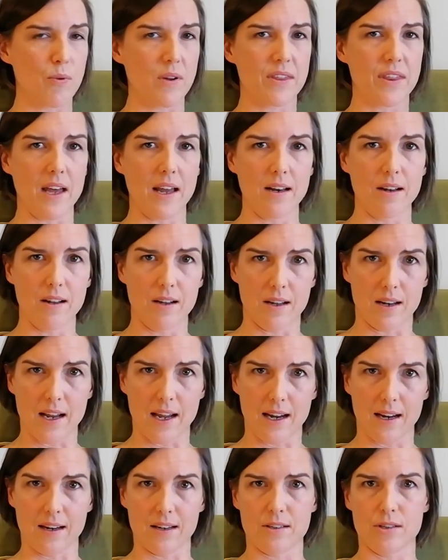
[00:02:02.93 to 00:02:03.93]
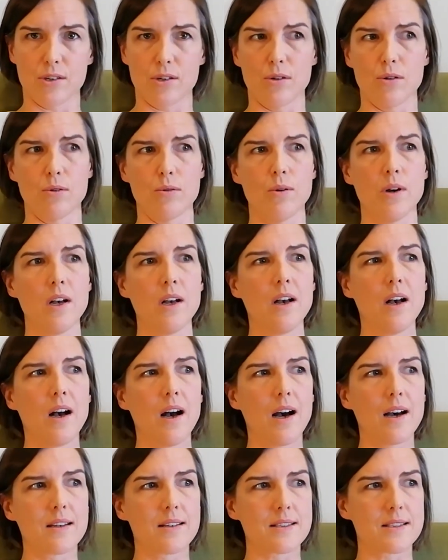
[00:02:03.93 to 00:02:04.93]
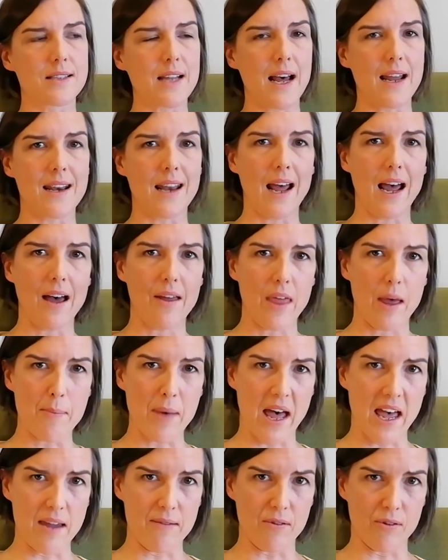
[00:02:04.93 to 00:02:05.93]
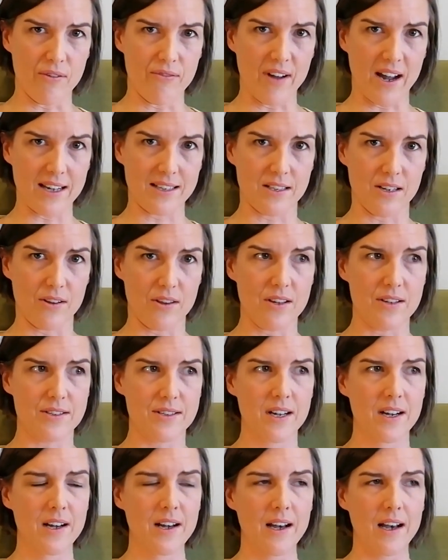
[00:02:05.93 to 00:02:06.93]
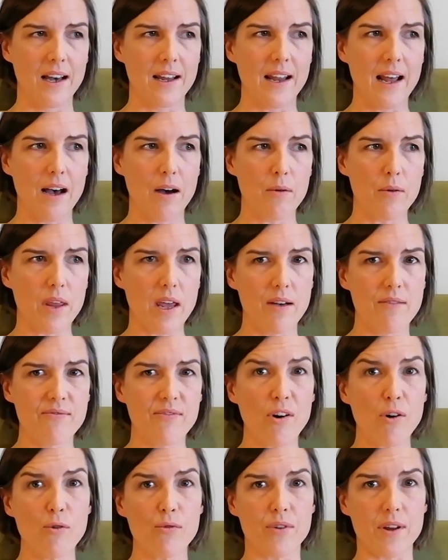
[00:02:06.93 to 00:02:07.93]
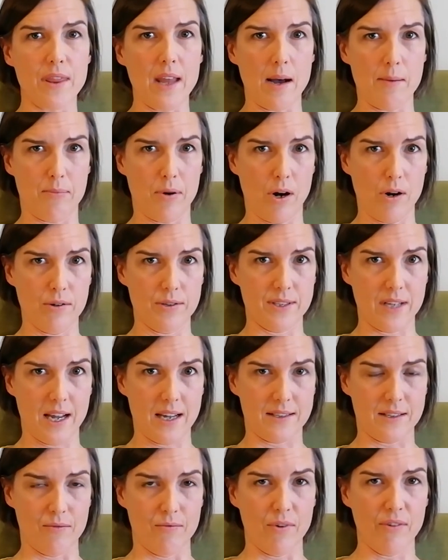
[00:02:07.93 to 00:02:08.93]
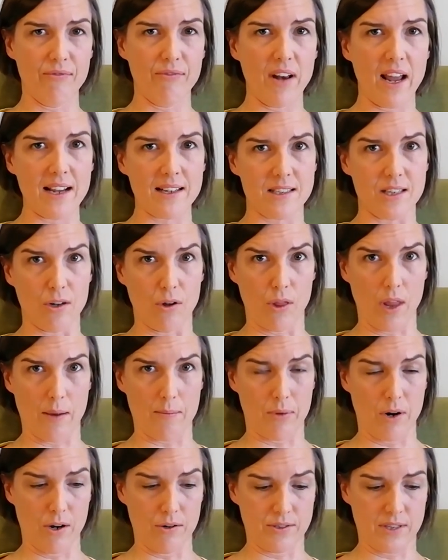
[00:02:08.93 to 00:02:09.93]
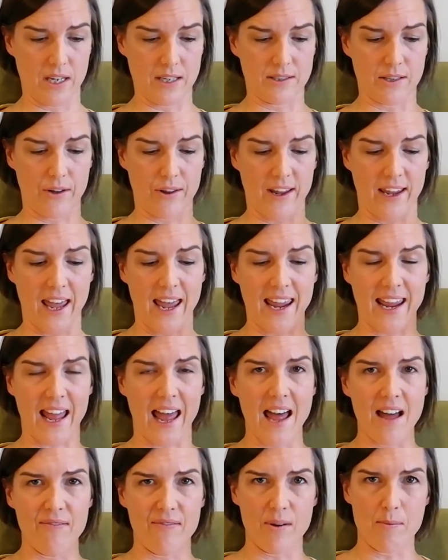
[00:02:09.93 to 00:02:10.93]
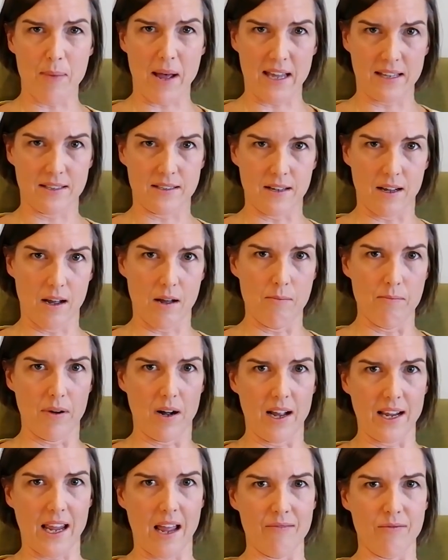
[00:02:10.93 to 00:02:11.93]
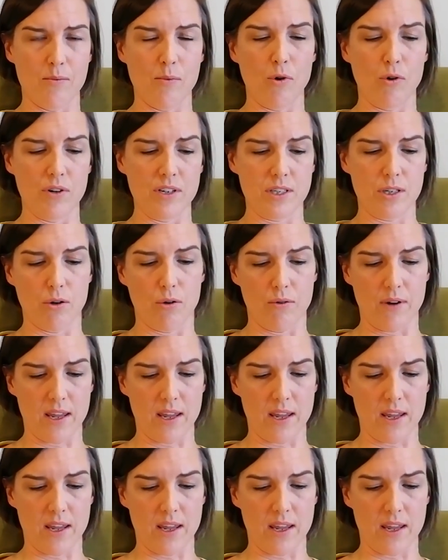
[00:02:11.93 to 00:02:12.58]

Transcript: with their learning, to understand how their behaviour affects others, and how they're involved in that process and reflecting on that process so they're getting ever better and buying ever more into your